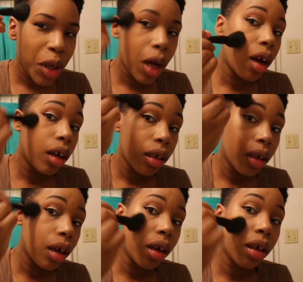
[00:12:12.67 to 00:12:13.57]

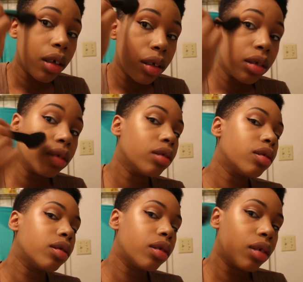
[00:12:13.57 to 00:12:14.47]
highlight,
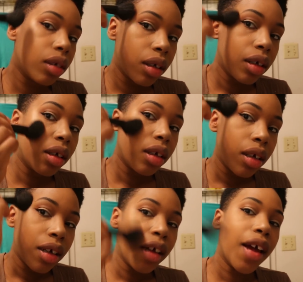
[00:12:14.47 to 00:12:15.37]

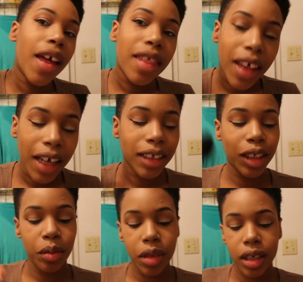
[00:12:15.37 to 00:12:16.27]
and that
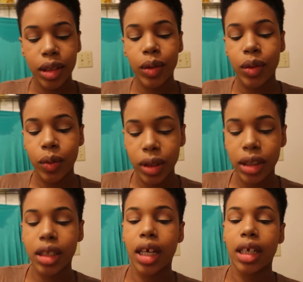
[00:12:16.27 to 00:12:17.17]
to me is what
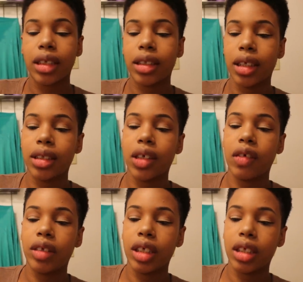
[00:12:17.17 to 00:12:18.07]
really like sets
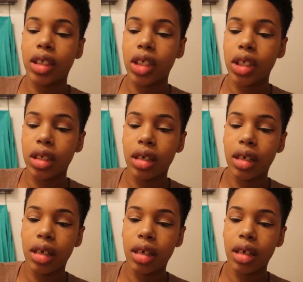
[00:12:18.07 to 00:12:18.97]
off this look
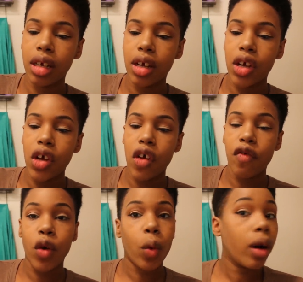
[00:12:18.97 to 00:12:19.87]

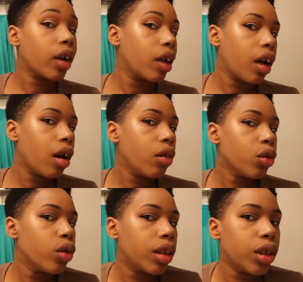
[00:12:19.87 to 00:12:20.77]
for work. And I
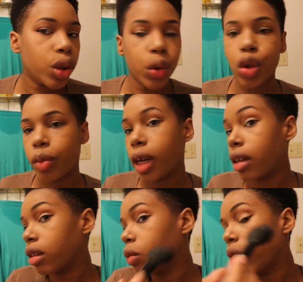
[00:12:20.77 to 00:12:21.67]
don't do nothing too
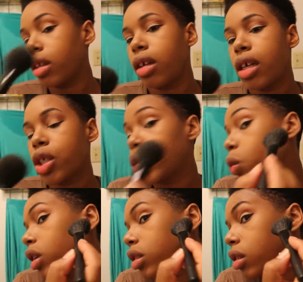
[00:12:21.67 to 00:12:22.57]
dramatic with it. I just
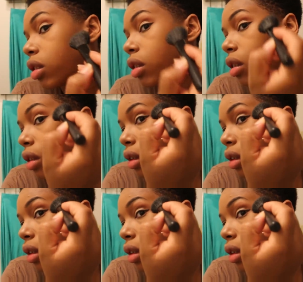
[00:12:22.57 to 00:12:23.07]
want it to look